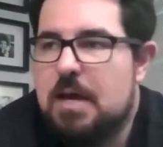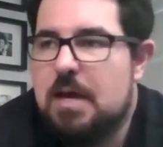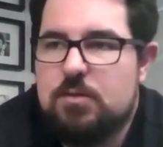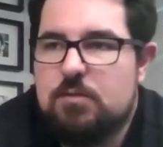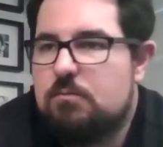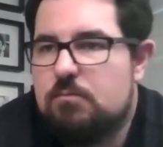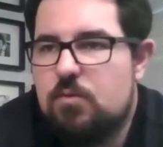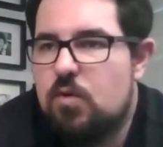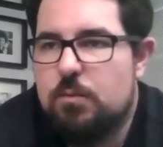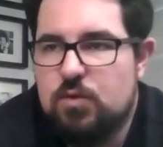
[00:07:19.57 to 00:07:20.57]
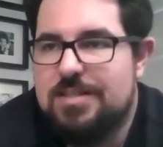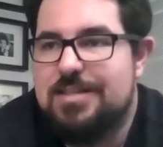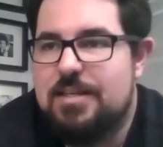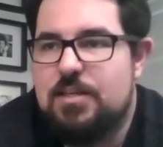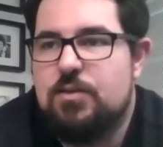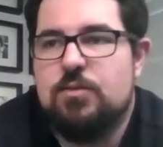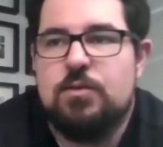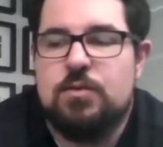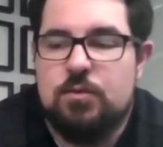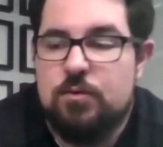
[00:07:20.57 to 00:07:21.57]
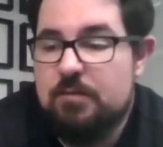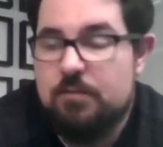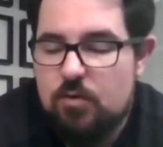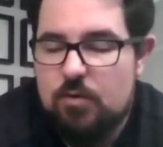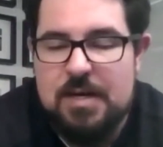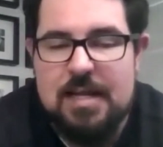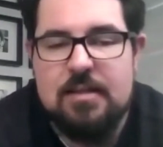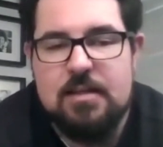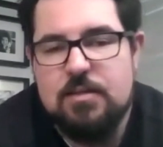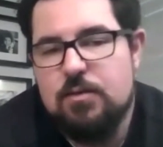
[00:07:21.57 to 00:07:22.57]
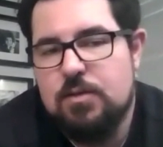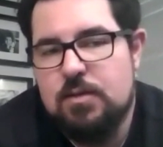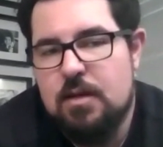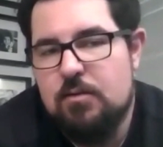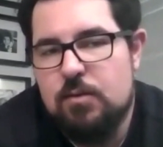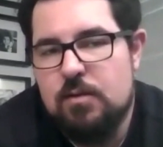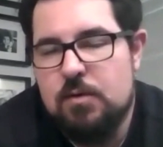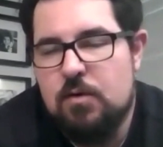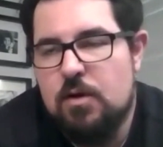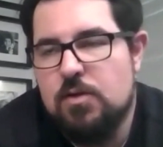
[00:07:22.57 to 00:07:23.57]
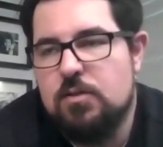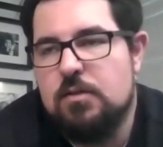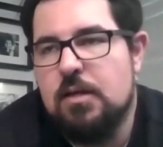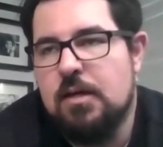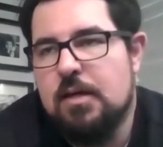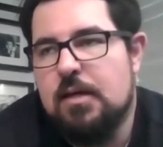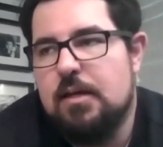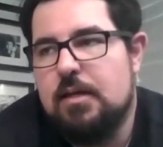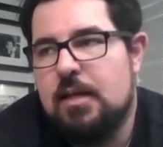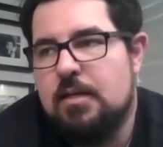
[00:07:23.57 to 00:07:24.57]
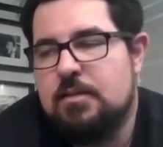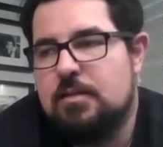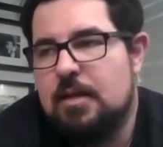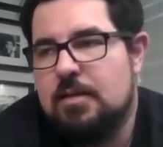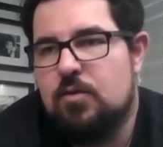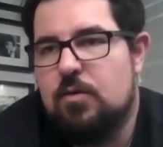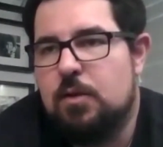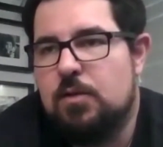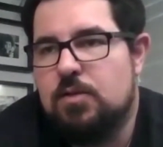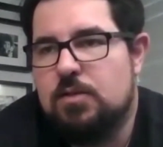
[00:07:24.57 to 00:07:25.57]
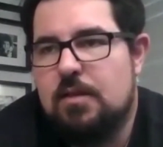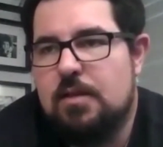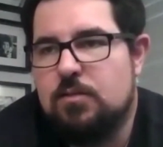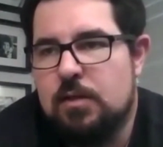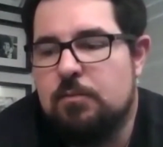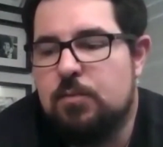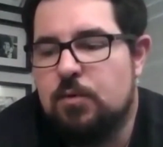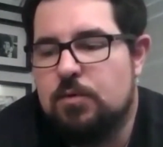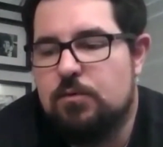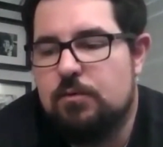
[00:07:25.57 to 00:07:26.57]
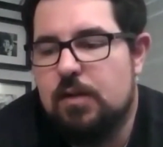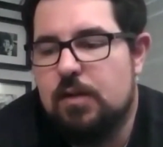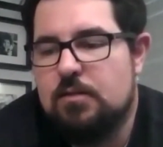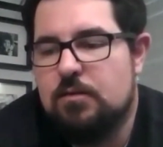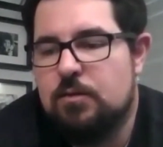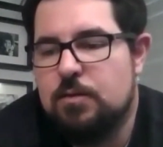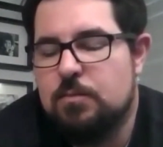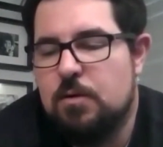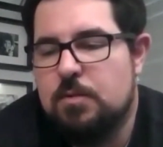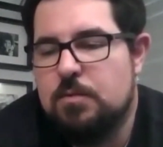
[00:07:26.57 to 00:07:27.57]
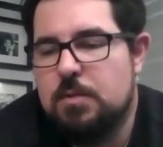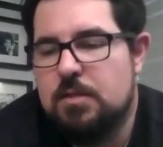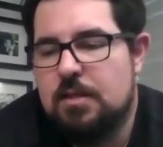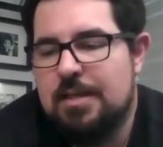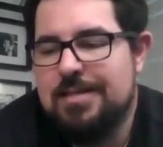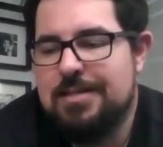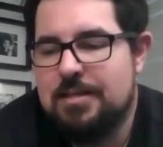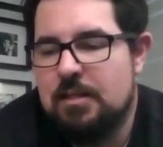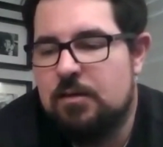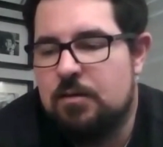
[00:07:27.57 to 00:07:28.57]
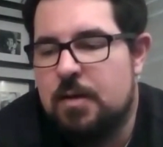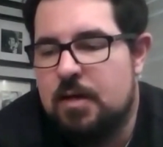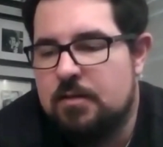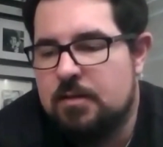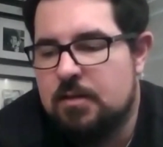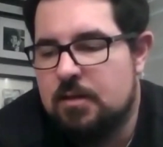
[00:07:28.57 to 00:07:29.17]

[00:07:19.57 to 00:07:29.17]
perhaps criminal justice issues or even criminality associated with immigration. And as a criminologist, I think it's really important to reflect on those moments, because I think it says a lot about